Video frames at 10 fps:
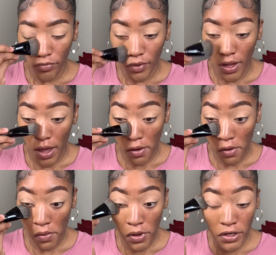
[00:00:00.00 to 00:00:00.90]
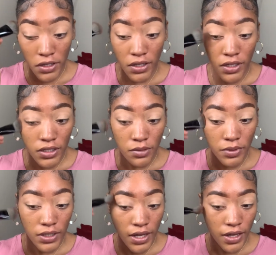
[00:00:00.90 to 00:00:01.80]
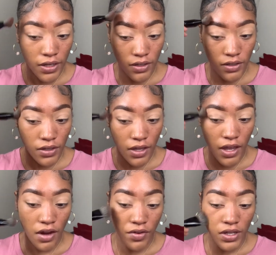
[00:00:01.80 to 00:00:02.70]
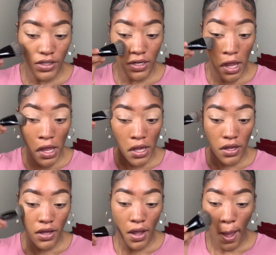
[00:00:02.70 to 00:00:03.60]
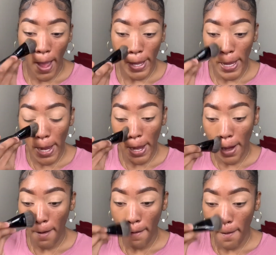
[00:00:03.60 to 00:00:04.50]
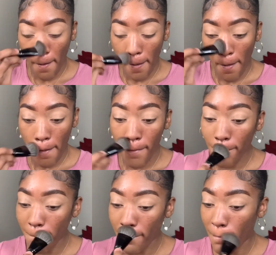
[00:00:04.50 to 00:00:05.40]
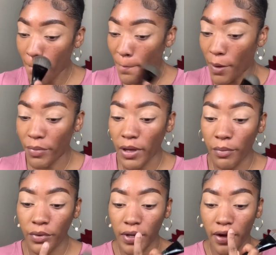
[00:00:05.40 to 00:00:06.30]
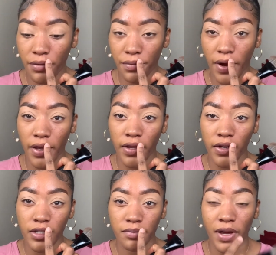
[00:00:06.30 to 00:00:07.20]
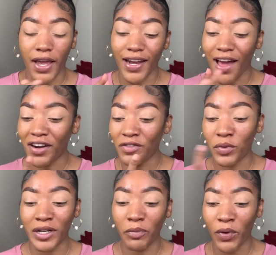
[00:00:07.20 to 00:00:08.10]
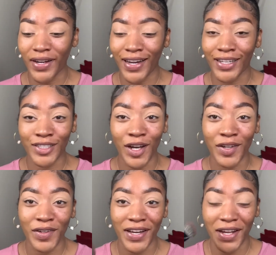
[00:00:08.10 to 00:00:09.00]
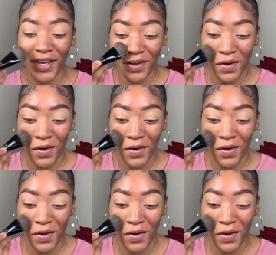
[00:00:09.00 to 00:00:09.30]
I don't know what it is but like every other day I get a pimple like right here in the spot and I don't even want to point in it because y'all know how that go.